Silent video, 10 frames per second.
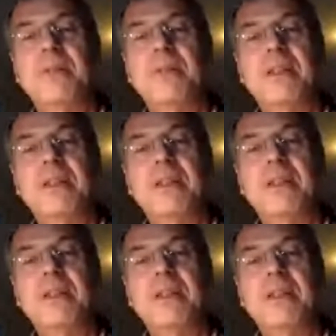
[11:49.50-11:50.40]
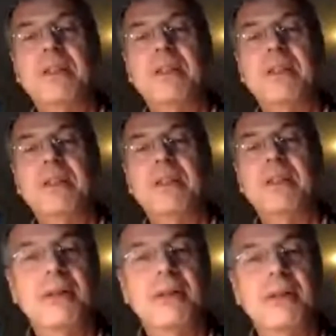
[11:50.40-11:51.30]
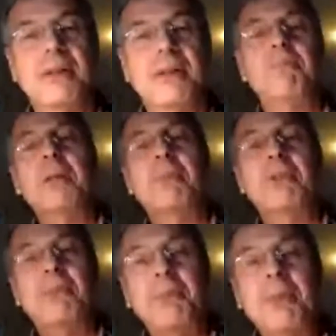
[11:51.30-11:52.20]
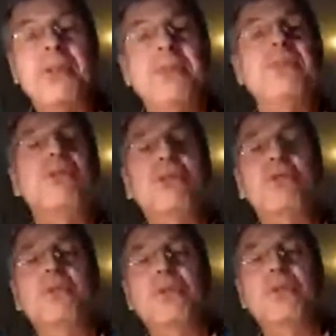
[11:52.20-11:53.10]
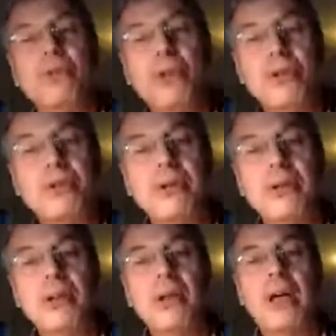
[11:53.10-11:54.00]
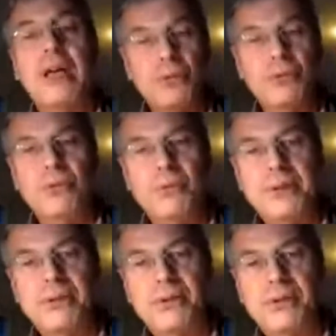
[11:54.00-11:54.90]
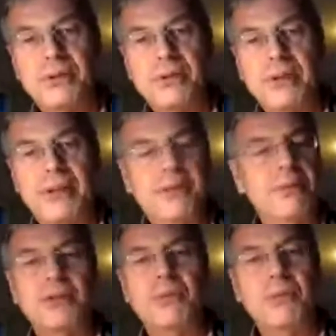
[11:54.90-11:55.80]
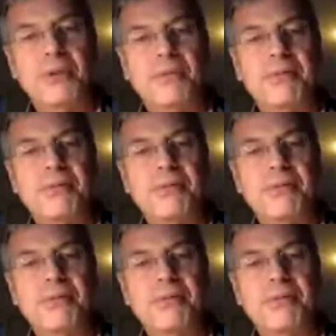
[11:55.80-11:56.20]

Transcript: and look it up, textbook. This course was not how to do research, otherwise we would have